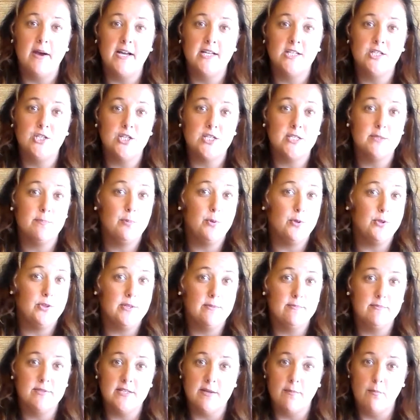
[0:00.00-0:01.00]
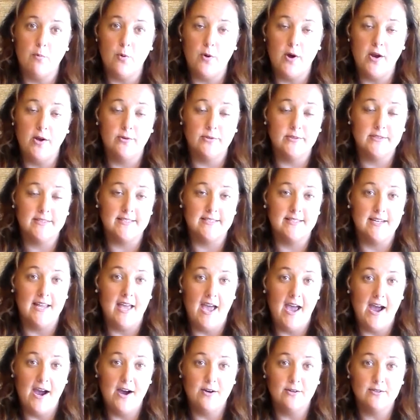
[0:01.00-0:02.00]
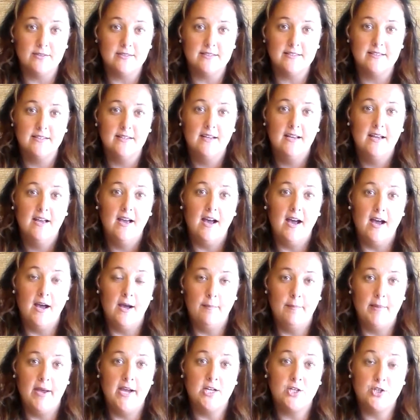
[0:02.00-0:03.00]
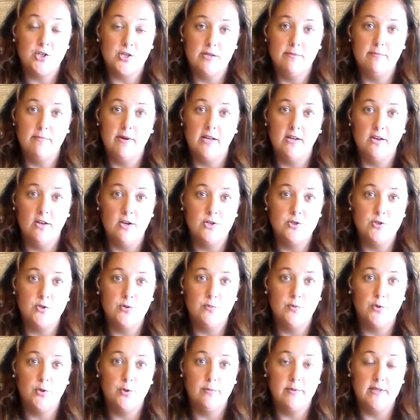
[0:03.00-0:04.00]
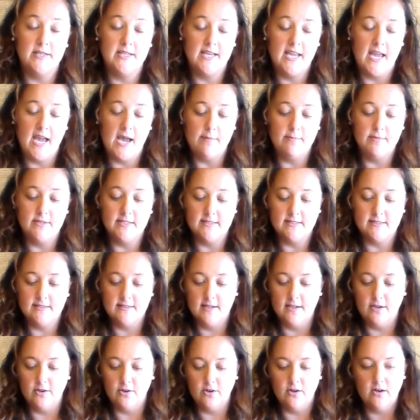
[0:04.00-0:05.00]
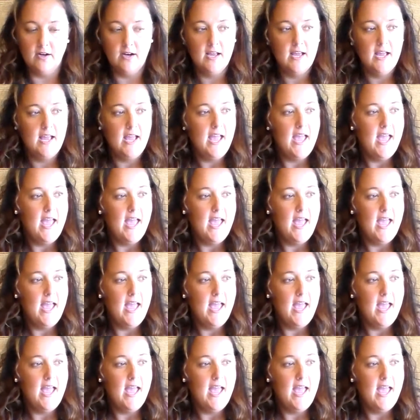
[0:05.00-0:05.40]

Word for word: I just put them somewhere else in the house, um, actually in my laundry room in the cabinets in there.